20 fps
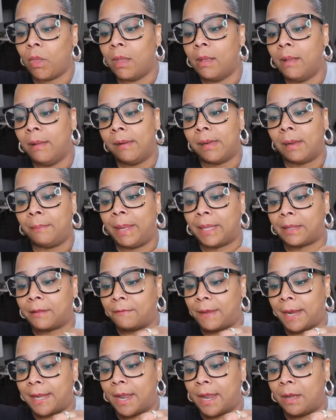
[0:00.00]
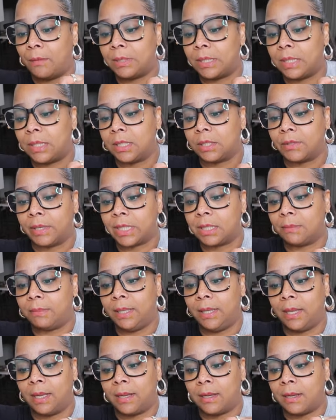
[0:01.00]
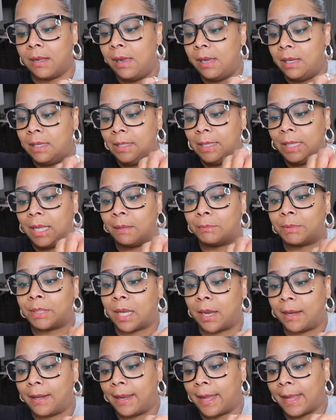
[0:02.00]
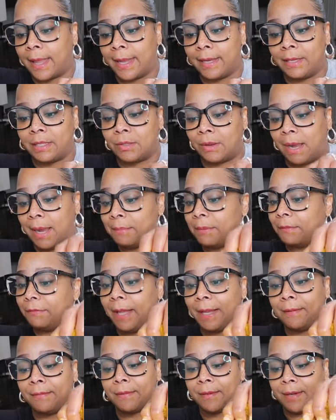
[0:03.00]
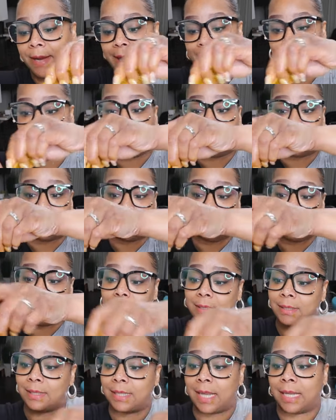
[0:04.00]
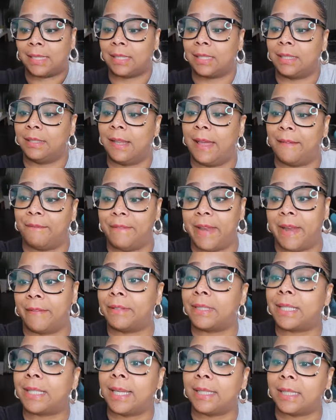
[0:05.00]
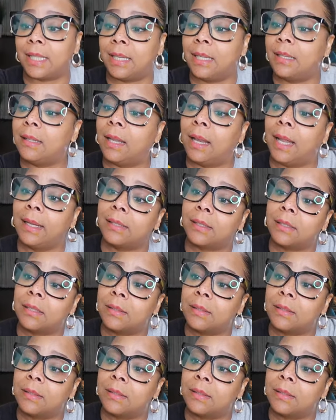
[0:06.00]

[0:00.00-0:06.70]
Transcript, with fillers: I'm gonna have to find out what's in this recipe, y'all. I'm sorry I can't describe the flavor at all because I just have never tasted anything like